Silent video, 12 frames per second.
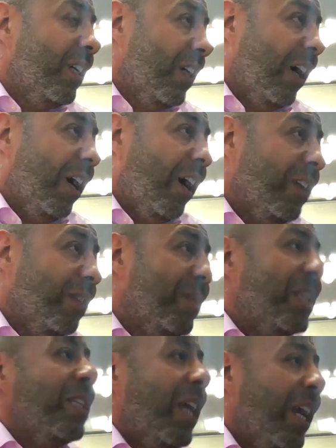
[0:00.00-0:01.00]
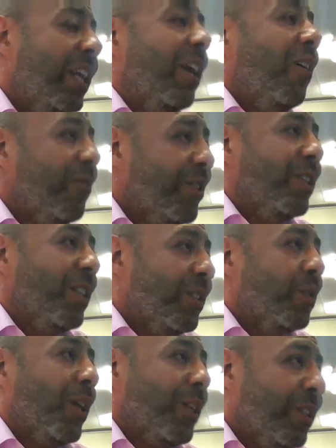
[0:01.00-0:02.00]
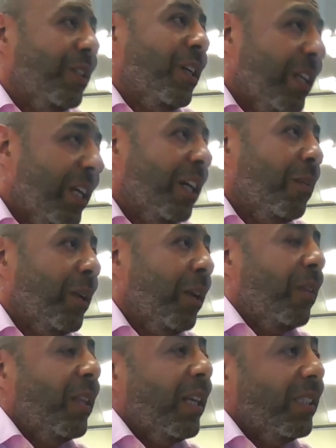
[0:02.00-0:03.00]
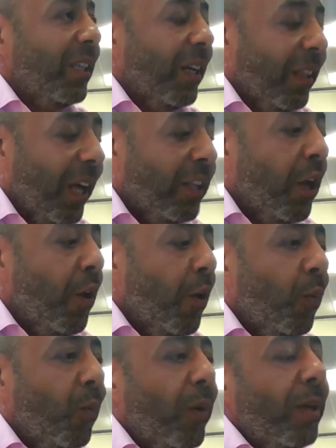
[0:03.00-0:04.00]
and maintain our vision and strategy and income and other things like that, we